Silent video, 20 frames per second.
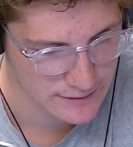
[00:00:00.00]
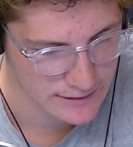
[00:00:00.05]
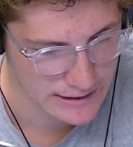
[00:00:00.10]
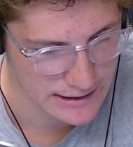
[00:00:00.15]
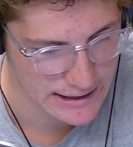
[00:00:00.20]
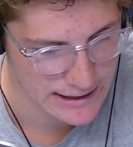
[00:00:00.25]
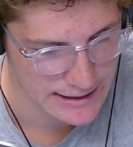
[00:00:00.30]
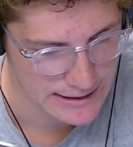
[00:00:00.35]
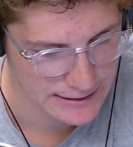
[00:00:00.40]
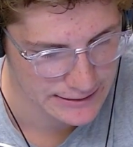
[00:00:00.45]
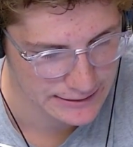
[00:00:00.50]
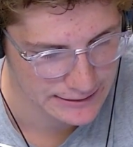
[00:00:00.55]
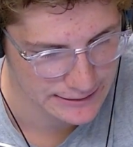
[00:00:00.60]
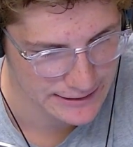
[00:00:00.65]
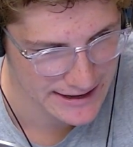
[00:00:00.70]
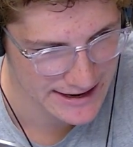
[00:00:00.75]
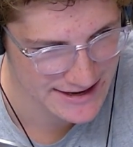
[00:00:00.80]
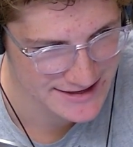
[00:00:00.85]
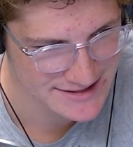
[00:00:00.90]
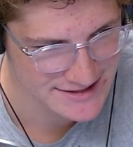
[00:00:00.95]
All right.
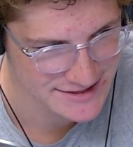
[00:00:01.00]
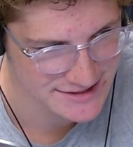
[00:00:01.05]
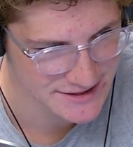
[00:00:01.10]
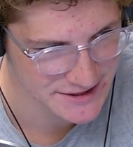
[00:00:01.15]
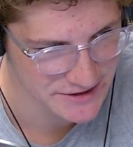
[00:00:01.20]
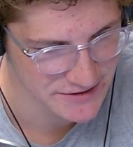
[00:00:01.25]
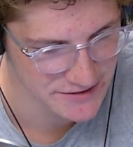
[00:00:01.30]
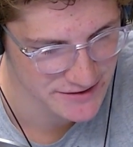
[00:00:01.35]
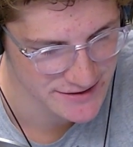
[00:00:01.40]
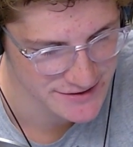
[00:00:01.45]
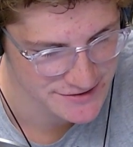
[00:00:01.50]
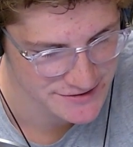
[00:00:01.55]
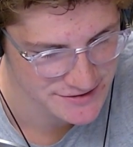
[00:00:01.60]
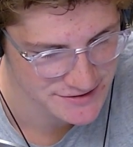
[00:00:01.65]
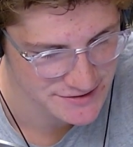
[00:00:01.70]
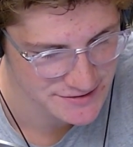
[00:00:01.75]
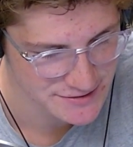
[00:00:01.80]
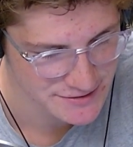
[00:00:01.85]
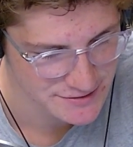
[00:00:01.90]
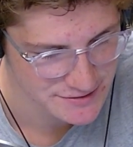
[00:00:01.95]
Last
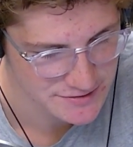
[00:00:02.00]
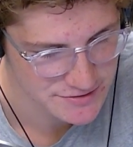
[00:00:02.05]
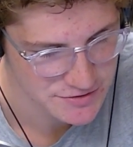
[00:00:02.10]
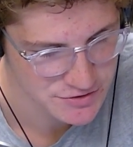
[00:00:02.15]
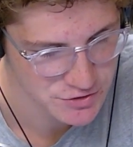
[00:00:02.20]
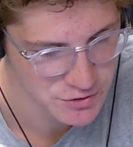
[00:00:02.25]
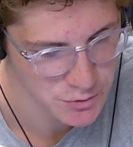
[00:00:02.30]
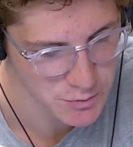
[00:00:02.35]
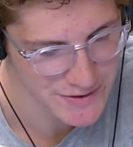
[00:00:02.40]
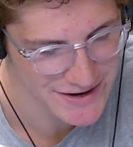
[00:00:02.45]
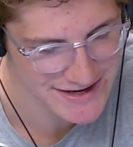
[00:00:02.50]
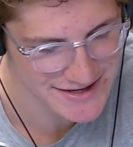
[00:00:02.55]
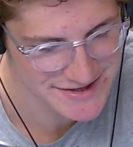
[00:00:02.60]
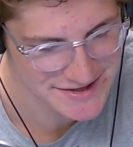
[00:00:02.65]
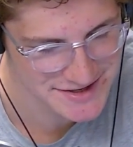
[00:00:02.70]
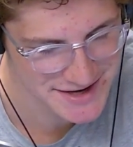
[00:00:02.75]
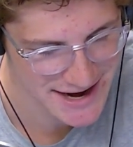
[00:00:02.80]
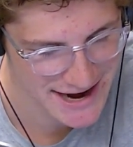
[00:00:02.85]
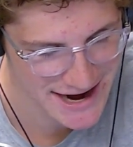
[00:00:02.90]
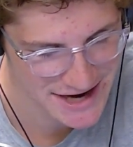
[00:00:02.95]
series,
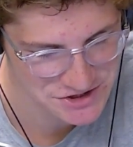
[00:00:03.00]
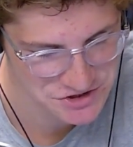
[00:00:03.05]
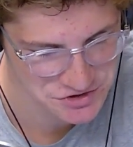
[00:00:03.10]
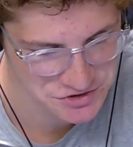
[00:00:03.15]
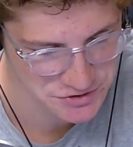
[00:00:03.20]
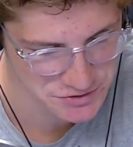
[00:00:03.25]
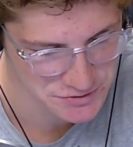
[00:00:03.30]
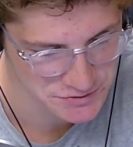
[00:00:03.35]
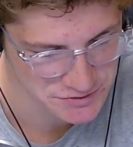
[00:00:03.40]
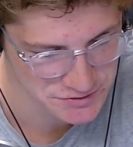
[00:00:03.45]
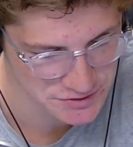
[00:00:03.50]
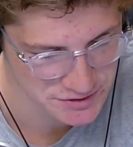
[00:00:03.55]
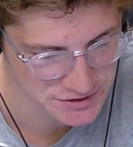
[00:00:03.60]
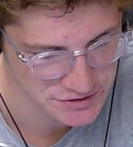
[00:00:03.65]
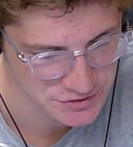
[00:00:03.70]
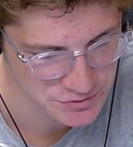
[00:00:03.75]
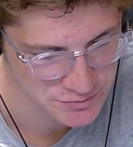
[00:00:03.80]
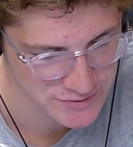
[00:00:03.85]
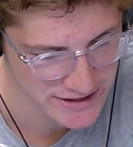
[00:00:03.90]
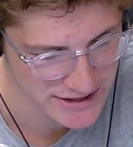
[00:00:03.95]
Twins Astros. So the
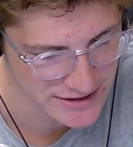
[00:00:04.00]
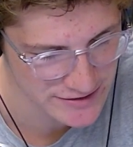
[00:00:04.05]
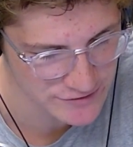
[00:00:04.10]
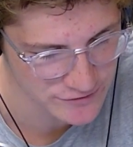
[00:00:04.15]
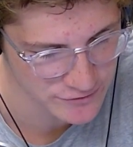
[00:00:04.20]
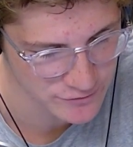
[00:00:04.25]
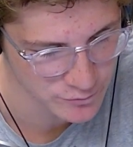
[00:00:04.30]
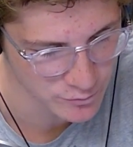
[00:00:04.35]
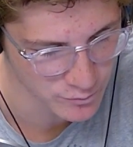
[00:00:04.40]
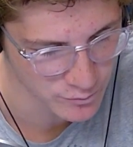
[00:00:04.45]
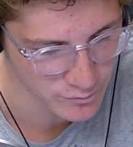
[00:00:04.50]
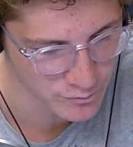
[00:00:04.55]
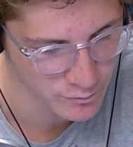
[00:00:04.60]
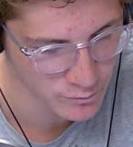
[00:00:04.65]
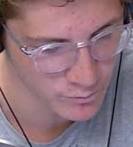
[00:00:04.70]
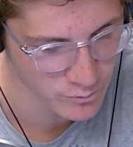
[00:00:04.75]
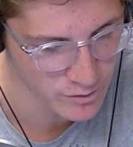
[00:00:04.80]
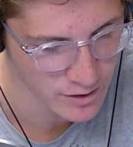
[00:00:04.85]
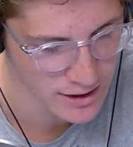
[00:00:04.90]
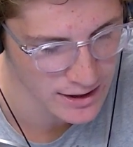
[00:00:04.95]
Twins
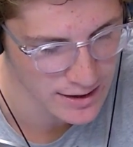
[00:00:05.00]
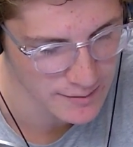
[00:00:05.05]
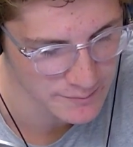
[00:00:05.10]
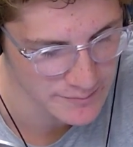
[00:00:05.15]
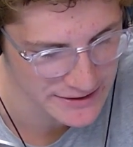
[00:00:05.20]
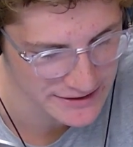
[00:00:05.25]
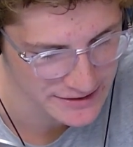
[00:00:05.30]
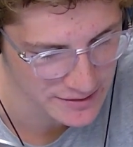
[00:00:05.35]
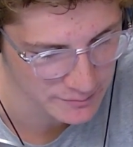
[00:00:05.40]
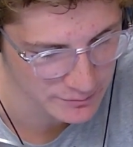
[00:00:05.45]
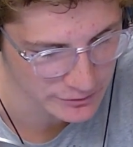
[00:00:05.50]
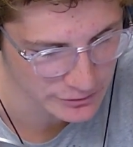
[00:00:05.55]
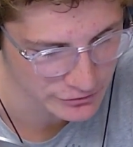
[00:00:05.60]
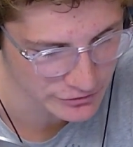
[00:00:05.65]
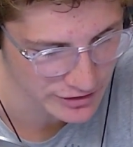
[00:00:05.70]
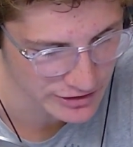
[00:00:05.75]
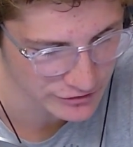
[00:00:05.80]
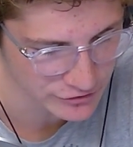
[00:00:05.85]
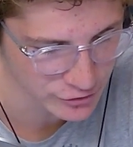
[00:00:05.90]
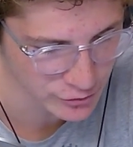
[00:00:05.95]
beat the Blue
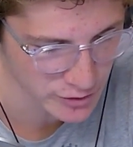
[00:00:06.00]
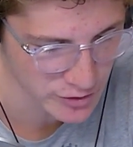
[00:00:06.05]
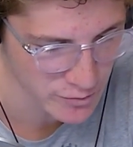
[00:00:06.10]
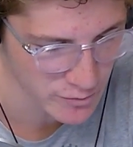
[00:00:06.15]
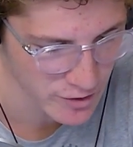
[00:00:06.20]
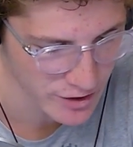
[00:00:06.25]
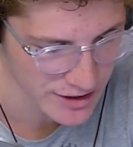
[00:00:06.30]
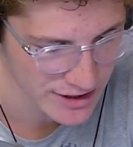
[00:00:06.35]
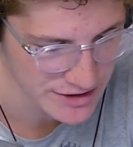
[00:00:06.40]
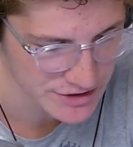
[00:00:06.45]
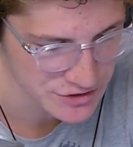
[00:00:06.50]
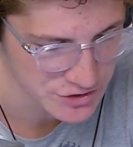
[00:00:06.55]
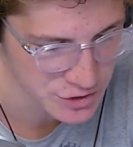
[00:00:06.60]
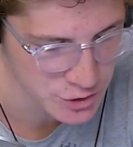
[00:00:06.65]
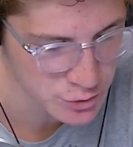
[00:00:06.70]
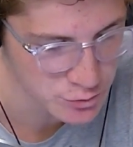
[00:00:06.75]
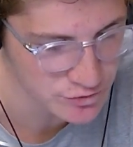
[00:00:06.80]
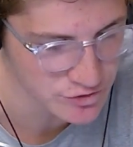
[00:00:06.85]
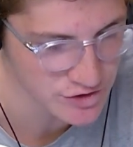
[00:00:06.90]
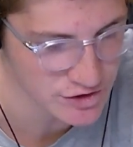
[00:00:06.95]
Jays 3-1 and
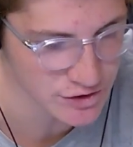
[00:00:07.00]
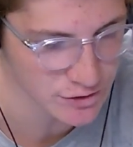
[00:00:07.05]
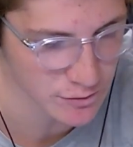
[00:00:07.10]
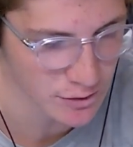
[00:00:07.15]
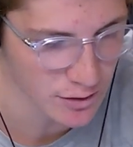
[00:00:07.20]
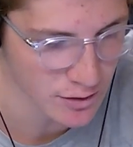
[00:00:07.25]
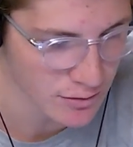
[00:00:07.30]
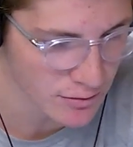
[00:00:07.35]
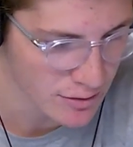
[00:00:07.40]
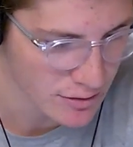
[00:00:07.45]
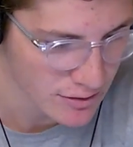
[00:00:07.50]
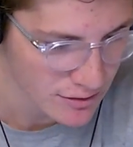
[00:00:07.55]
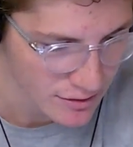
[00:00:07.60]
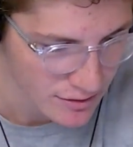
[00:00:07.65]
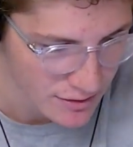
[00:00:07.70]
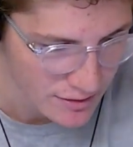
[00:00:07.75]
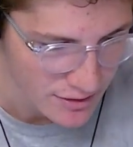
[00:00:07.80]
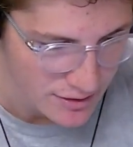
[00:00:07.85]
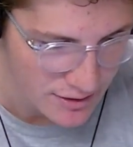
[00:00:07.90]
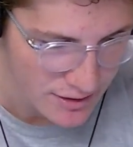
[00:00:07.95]
2-0.
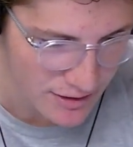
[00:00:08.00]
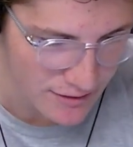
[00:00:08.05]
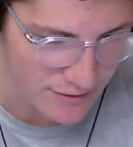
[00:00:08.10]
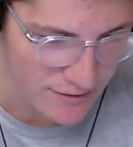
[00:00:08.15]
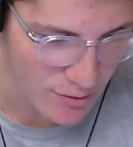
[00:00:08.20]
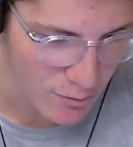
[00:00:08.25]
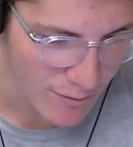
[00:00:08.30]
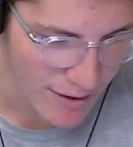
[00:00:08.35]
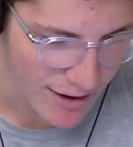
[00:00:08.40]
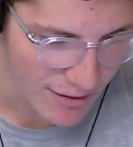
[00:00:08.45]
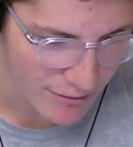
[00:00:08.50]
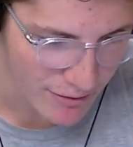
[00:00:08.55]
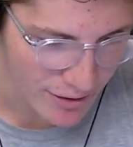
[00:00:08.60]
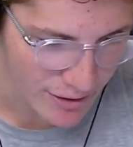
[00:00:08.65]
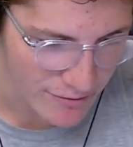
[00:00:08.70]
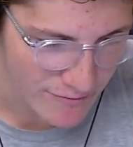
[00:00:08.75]
In the wild